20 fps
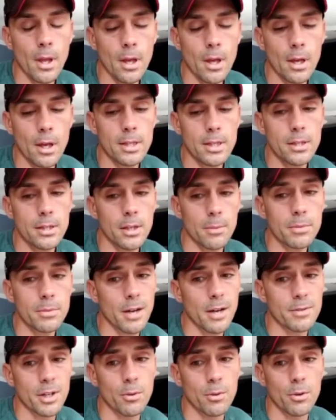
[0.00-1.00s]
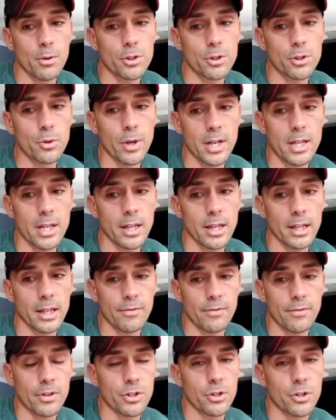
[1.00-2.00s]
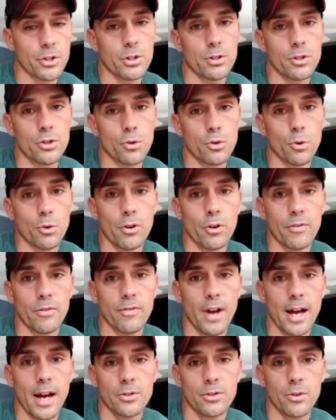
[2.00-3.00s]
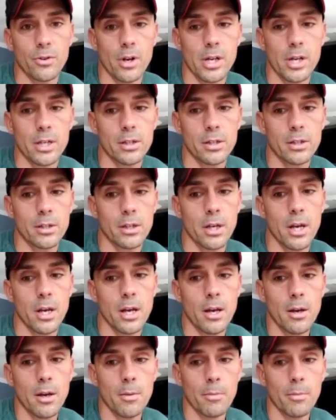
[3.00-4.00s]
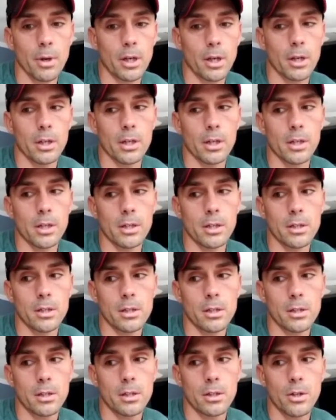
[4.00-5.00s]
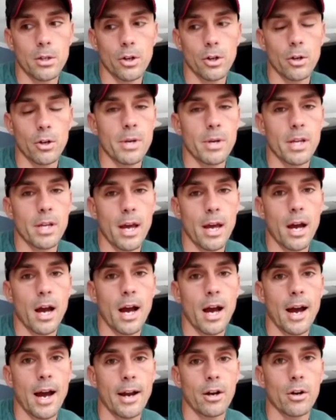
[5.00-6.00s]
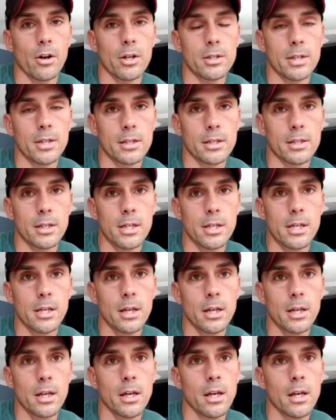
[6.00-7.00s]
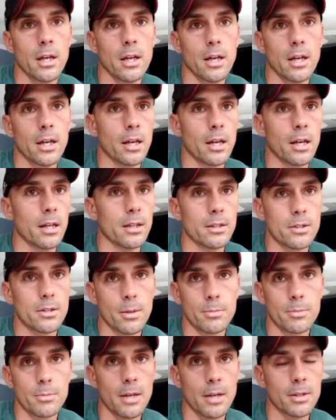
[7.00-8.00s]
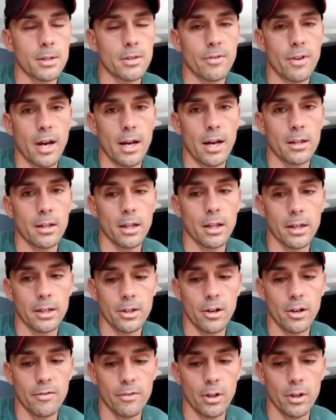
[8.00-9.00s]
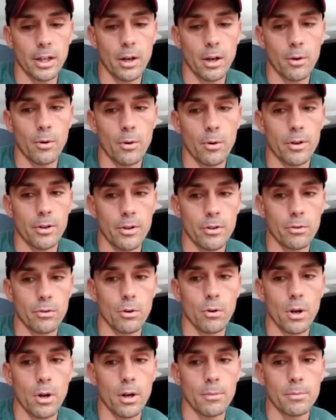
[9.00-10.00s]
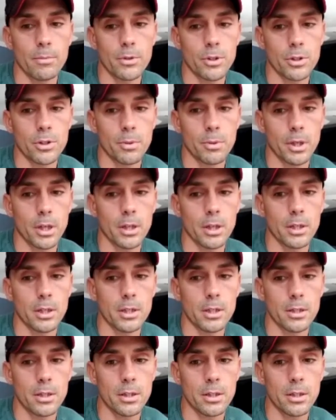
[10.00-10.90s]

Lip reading: and sometimes I won't do anything. It's just a shorter fast race because you're going to be at that higher intensity. And sometimes I've had like, I felt like I wanted to throw up just because